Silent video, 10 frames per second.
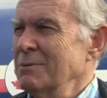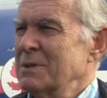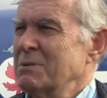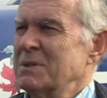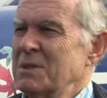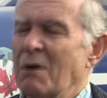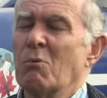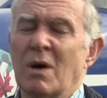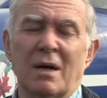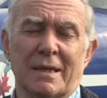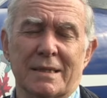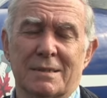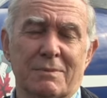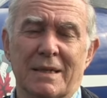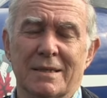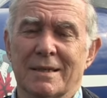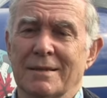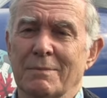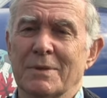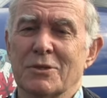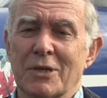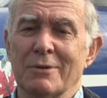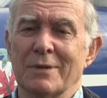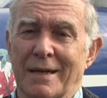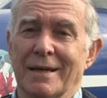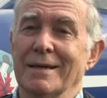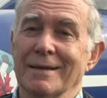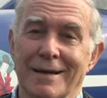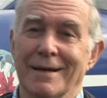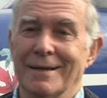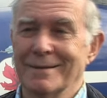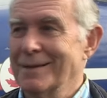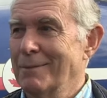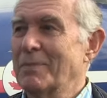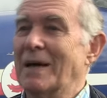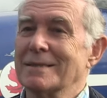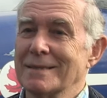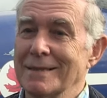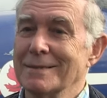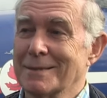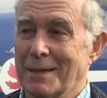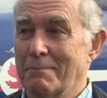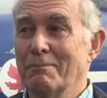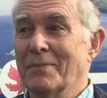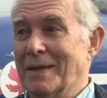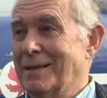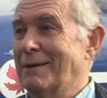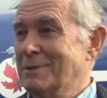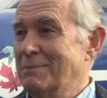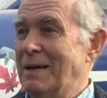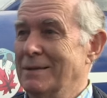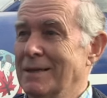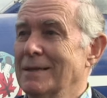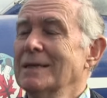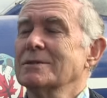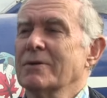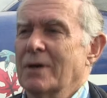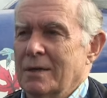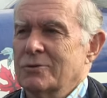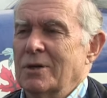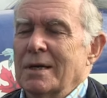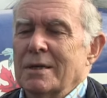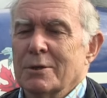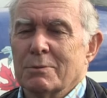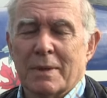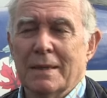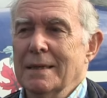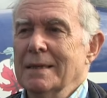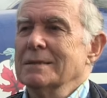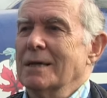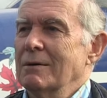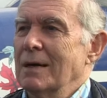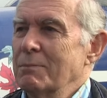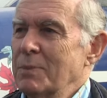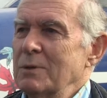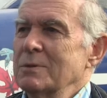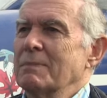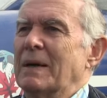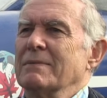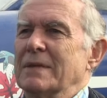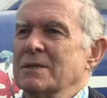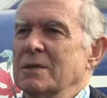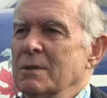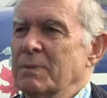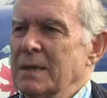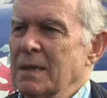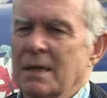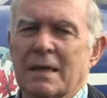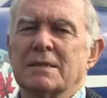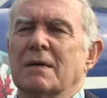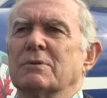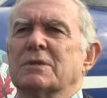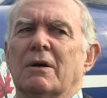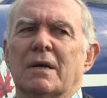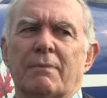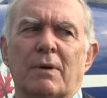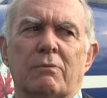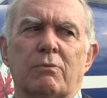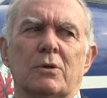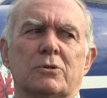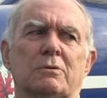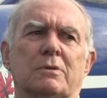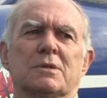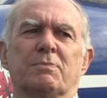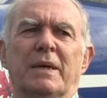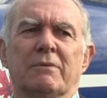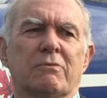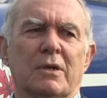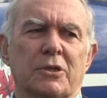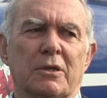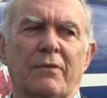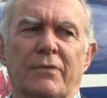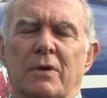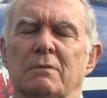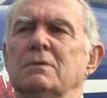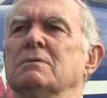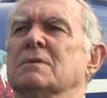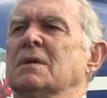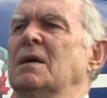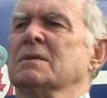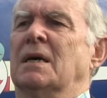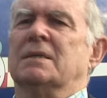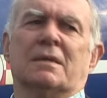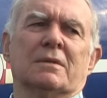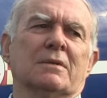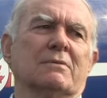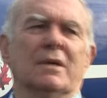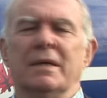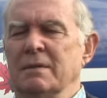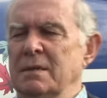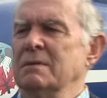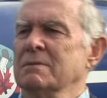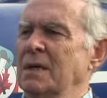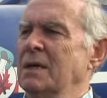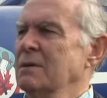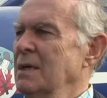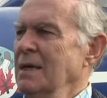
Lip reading: Which was not wise, because I'd not been shown any, and I'd seen some, and that was about it. So I thought, I'll try a loop. So I pulled about this loop, and as I was going up, I watched all the speed rushing off and thought, oh God, that doesn't look right, oh no.